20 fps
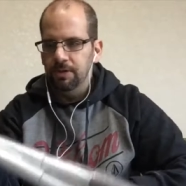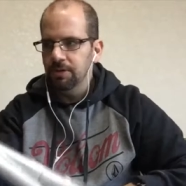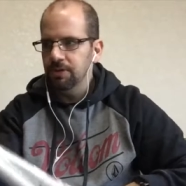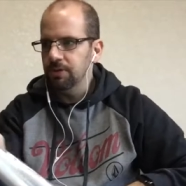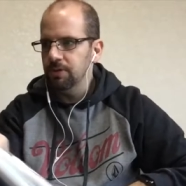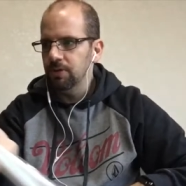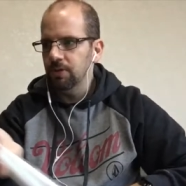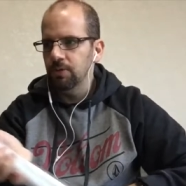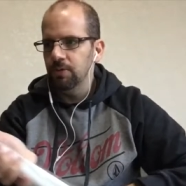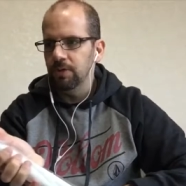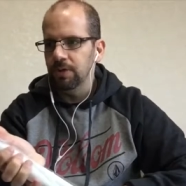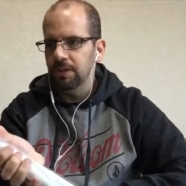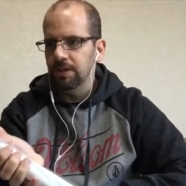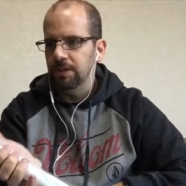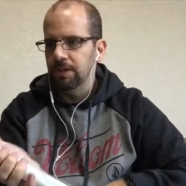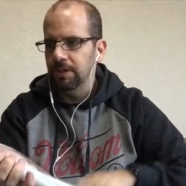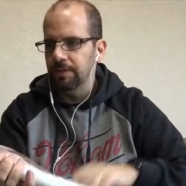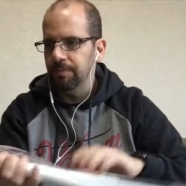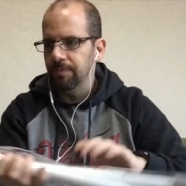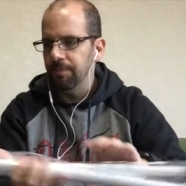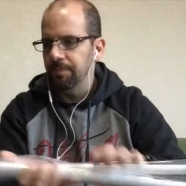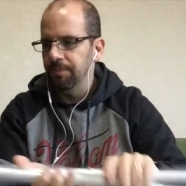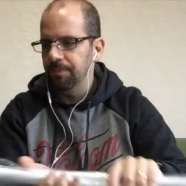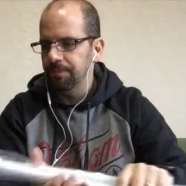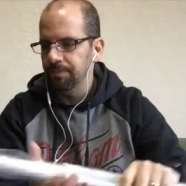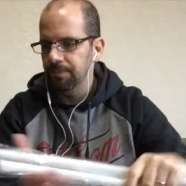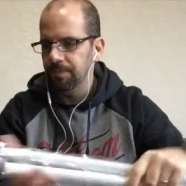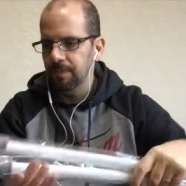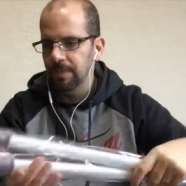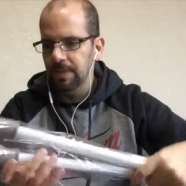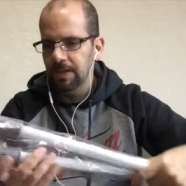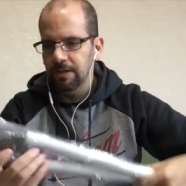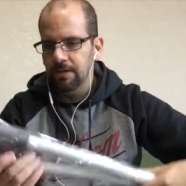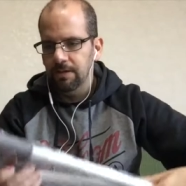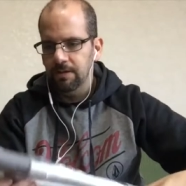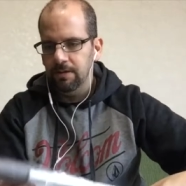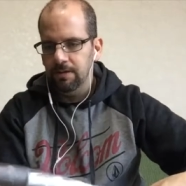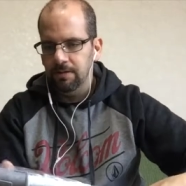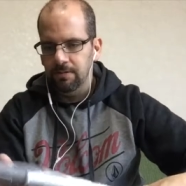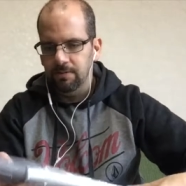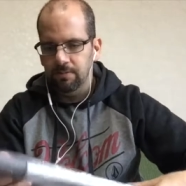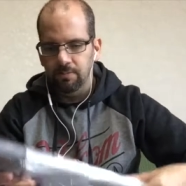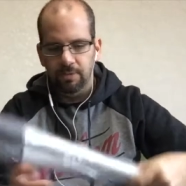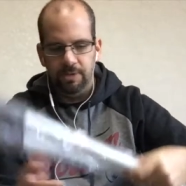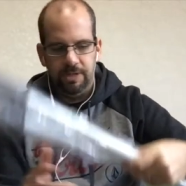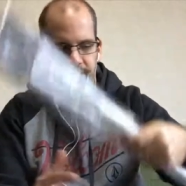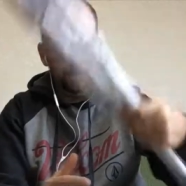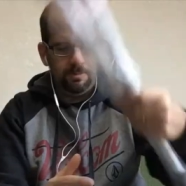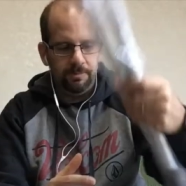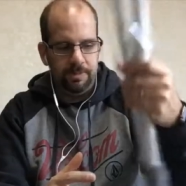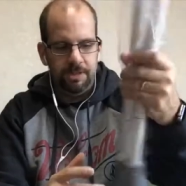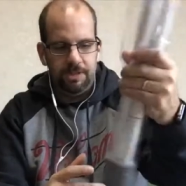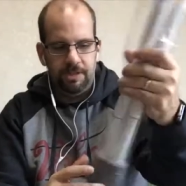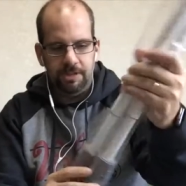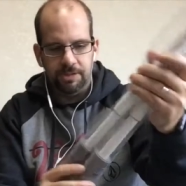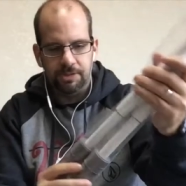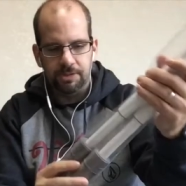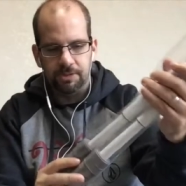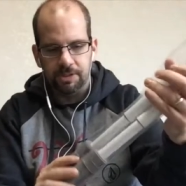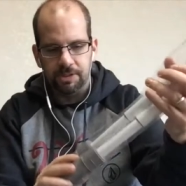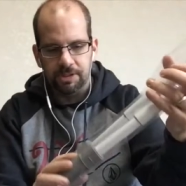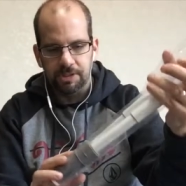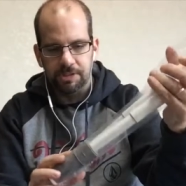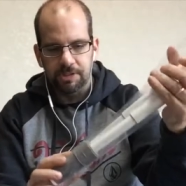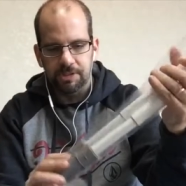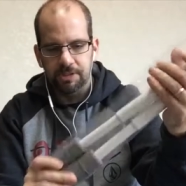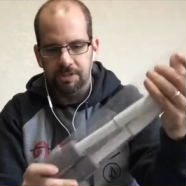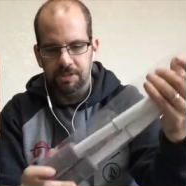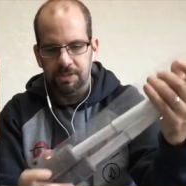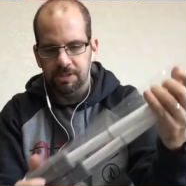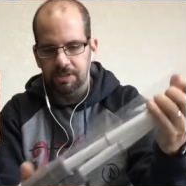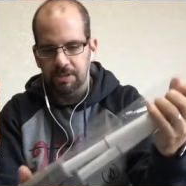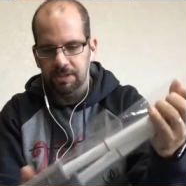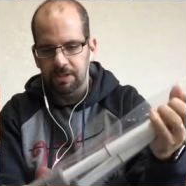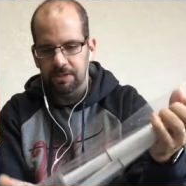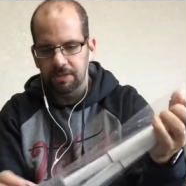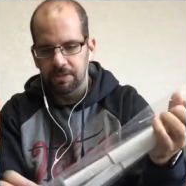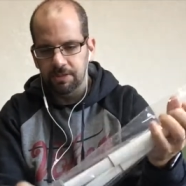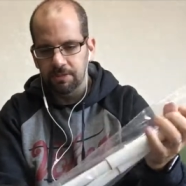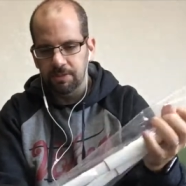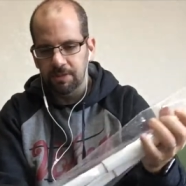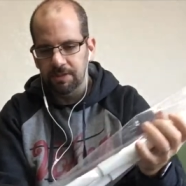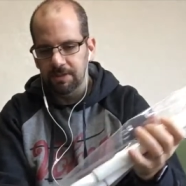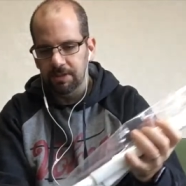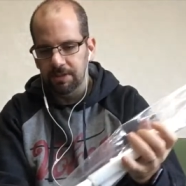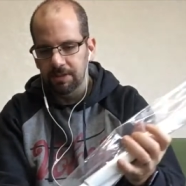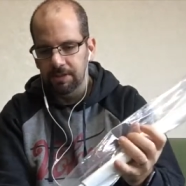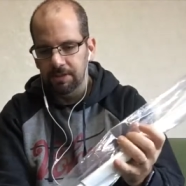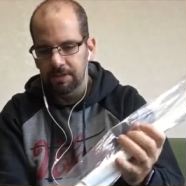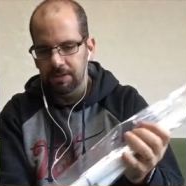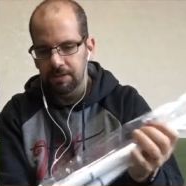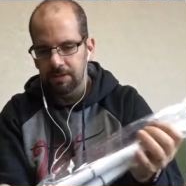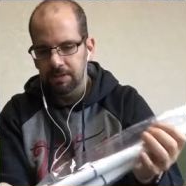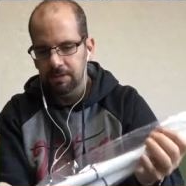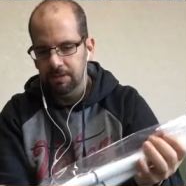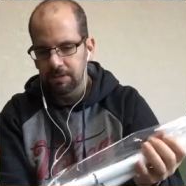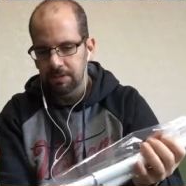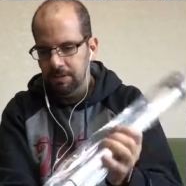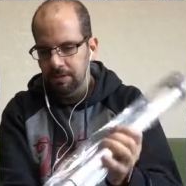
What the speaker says: So without reading the instructions, let's just get straight to this.